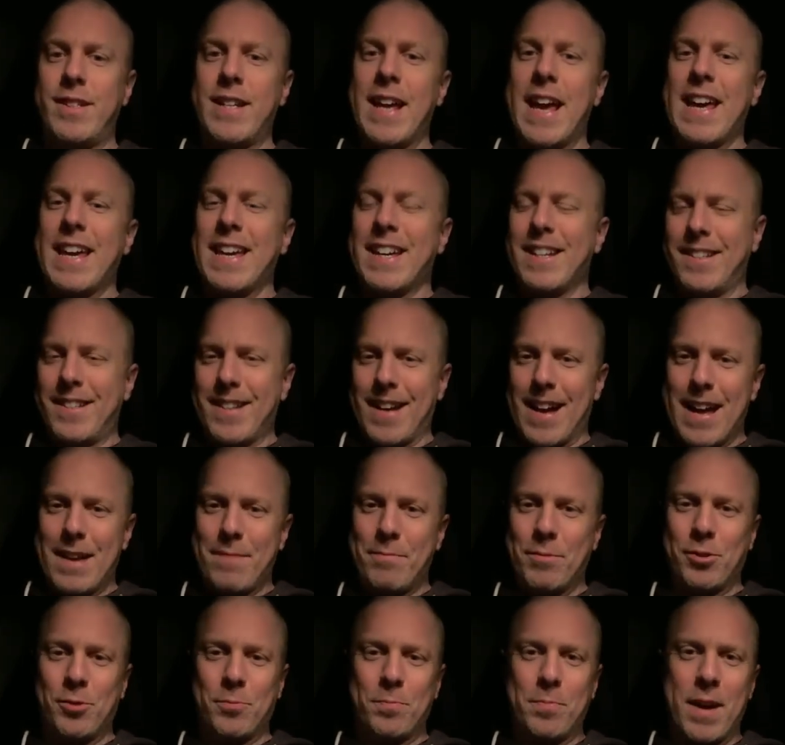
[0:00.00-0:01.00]
day and
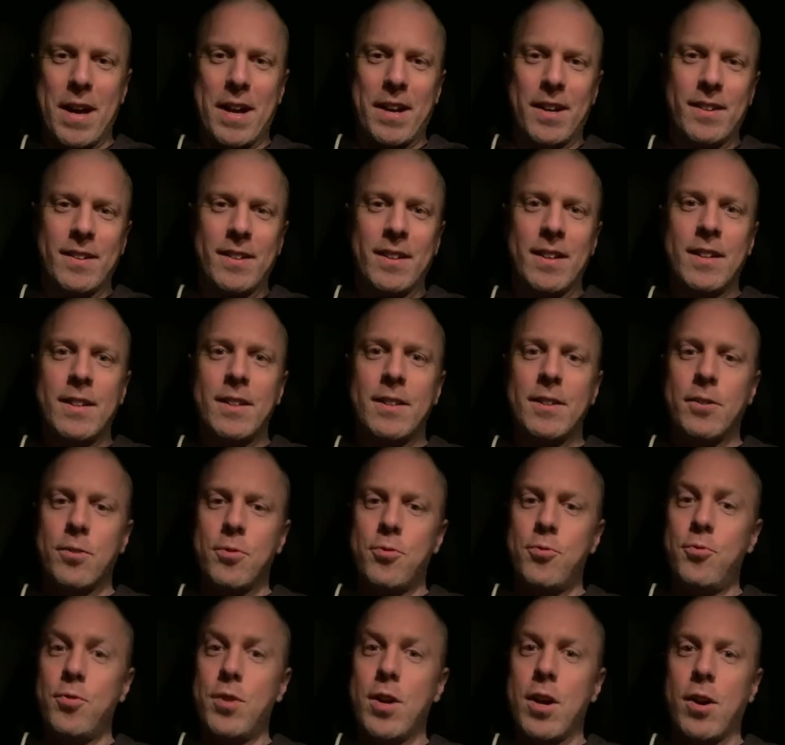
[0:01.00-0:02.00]
time is better,
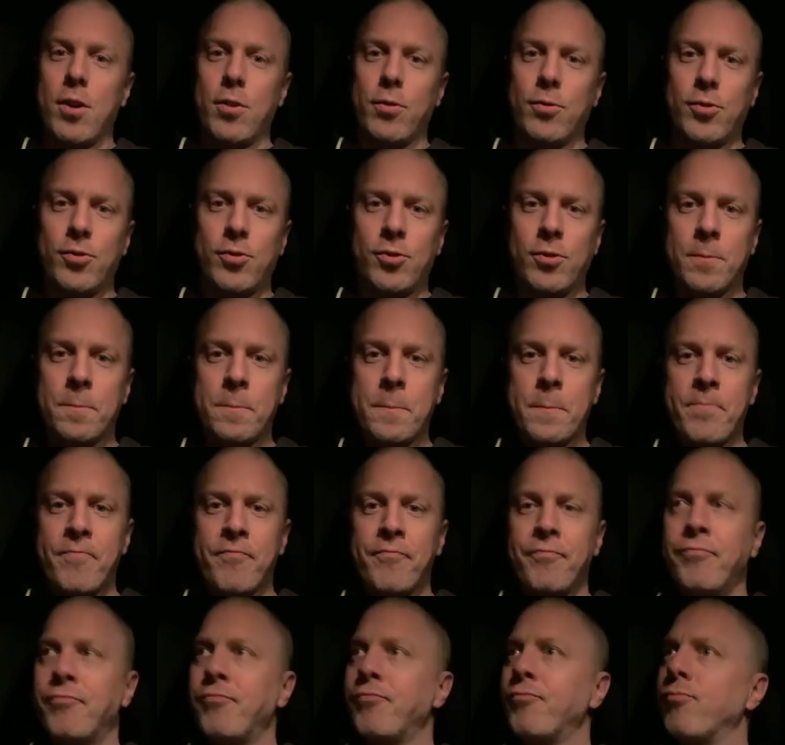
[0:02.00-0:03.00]
who knows.
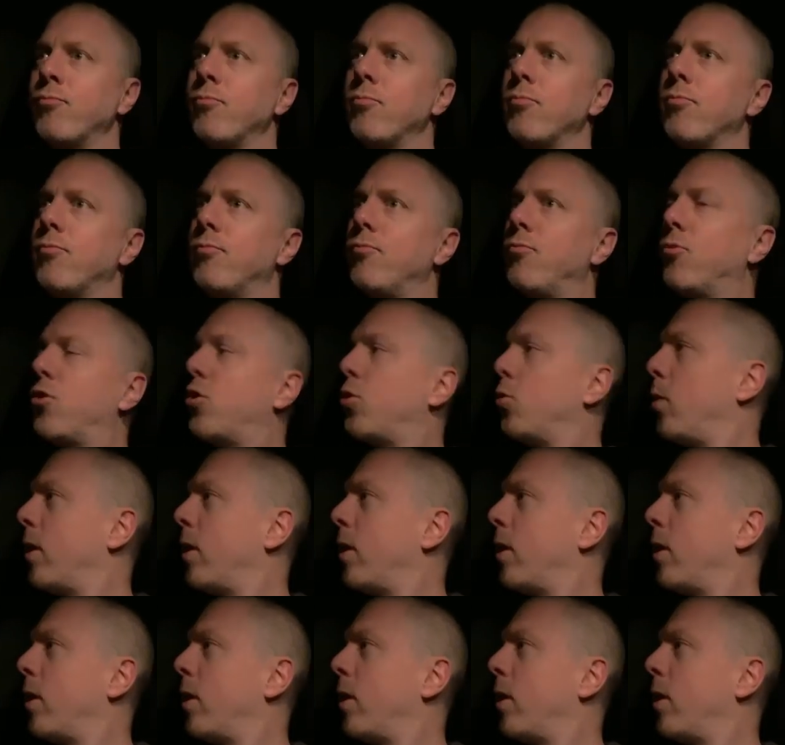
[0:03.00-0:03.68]
So